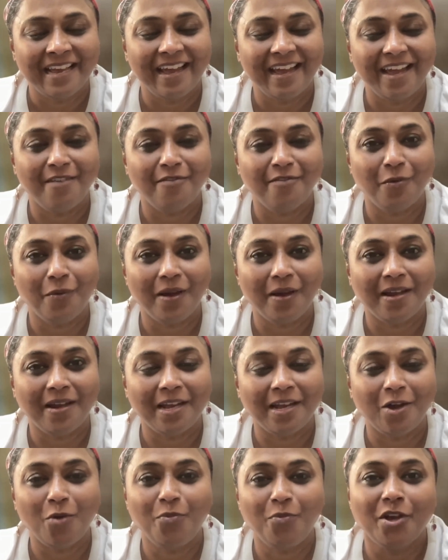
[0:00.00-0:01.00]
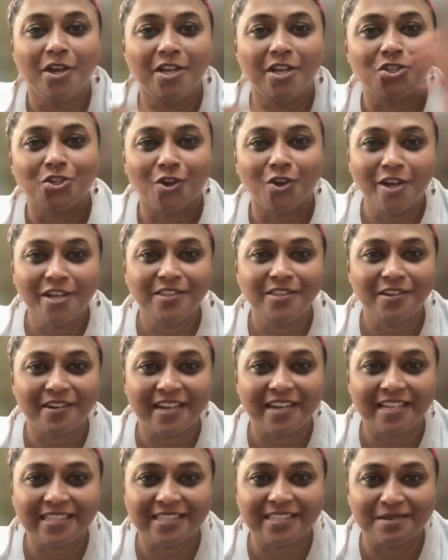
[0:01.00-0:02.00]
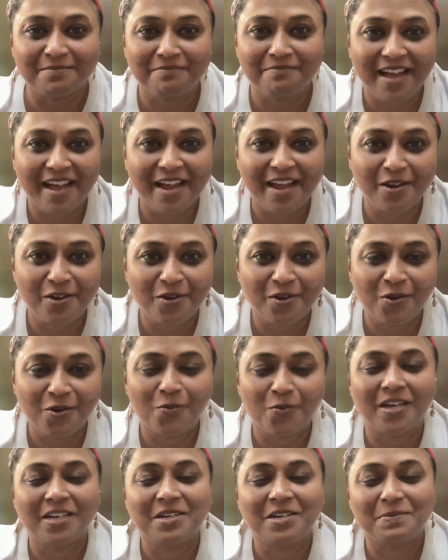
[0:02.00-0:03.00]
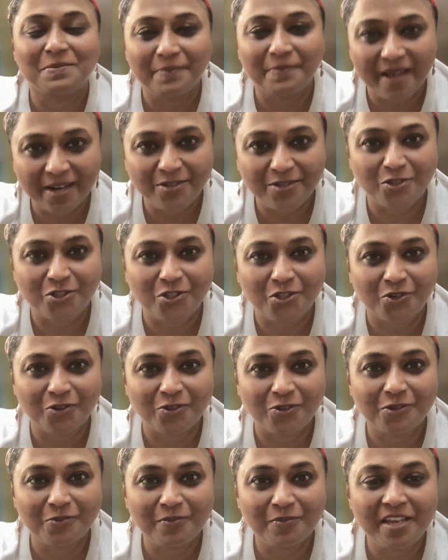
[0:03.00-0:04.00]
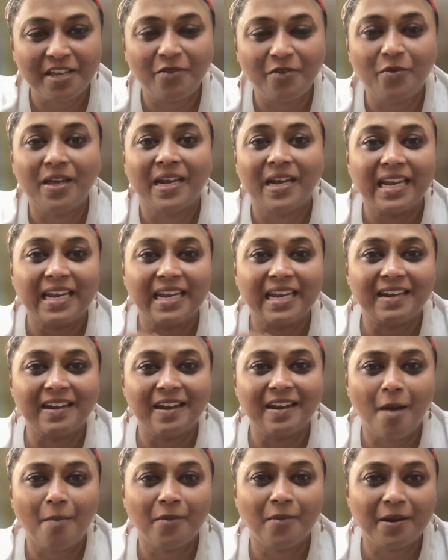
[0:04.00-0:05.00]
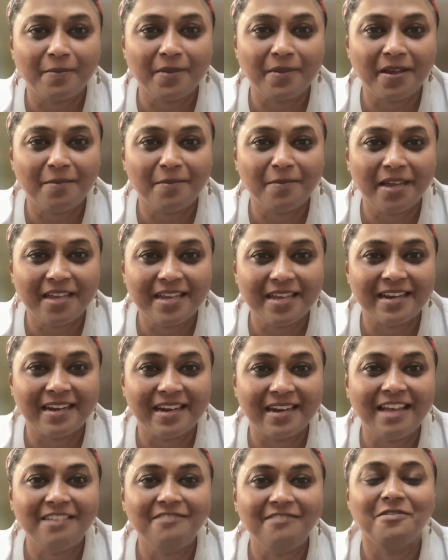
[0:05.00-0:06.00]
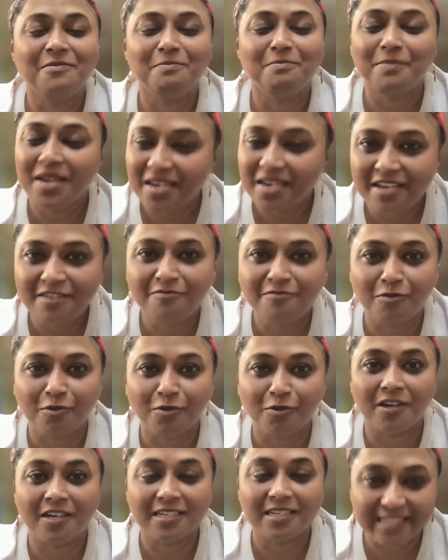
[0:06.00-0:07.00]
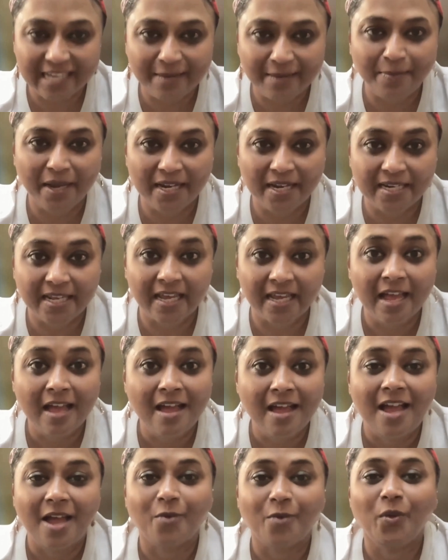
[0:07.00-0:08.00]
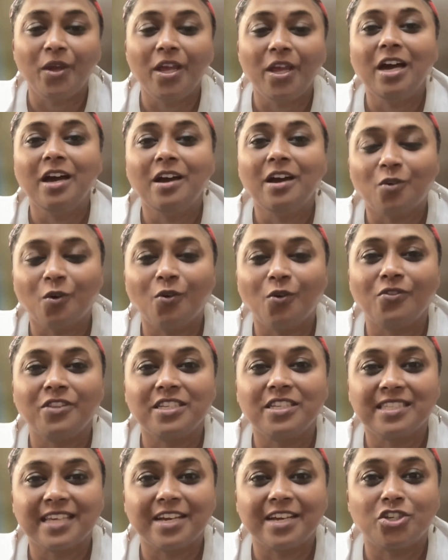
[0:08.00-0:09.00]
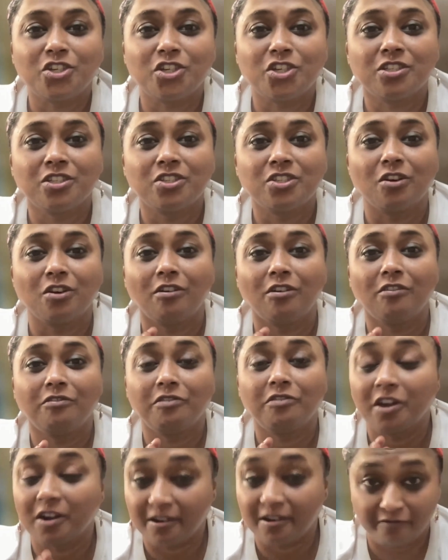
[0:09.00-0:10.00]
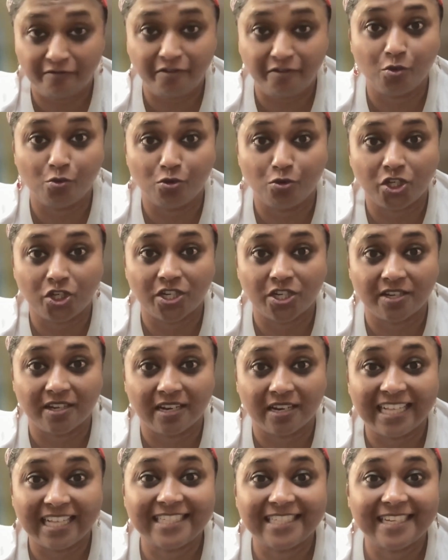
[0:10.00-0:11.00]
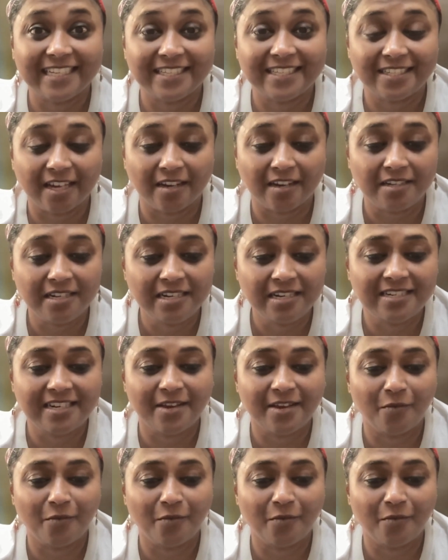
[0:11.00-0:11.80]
Hey everyone, I hope you're enjoying the rains in Bangalore. Welcome back to Choe Khor Sum Ling. We are reading LAMRIM Year, making life meaningful day by day. And we are on the sections of refuge. Let's get started.